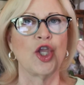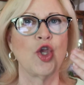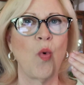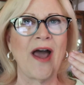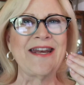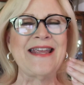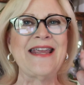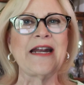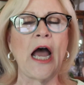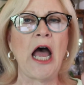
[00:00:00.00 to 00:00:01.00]
You want to
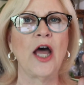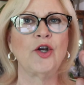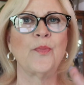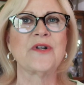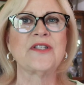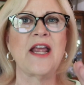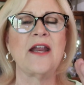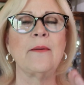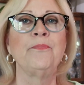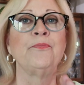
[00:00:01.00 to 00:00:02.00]
eat
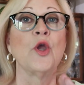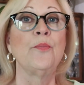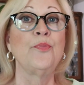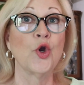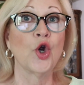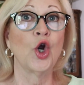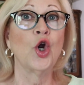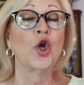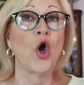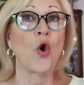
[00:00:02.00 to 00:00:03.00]
100%
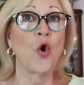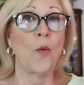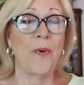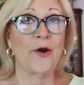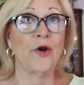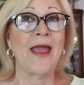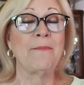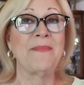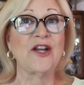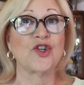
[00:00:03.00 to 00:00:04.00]
pure cocoa butter
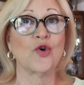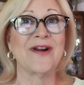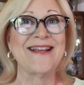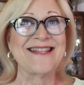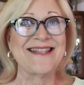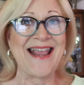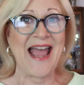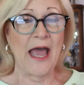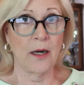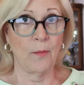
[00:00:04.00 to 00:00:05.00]
and make sure it's the
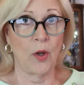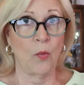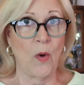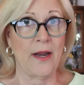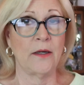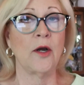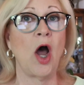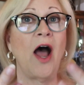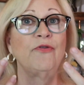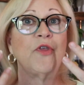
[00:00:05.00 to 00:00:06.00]
edible one,
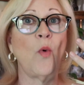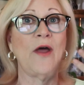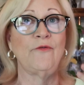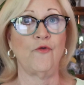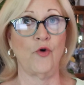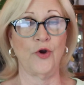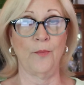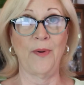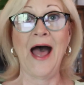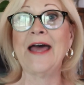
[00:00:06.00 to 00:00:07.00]
not the one for
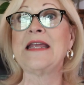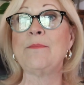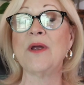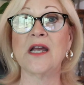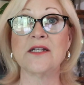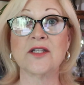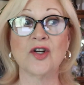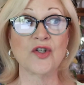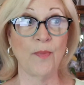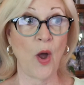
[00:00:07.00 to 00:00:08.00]
your body because
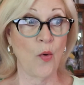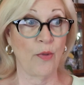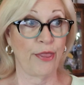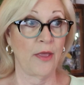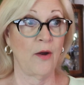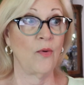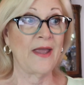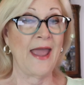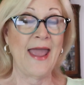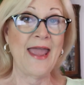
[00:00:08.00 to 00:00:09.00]
there's both,
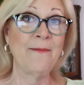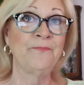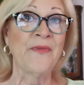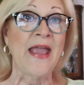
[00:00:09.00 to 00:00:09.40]
okay?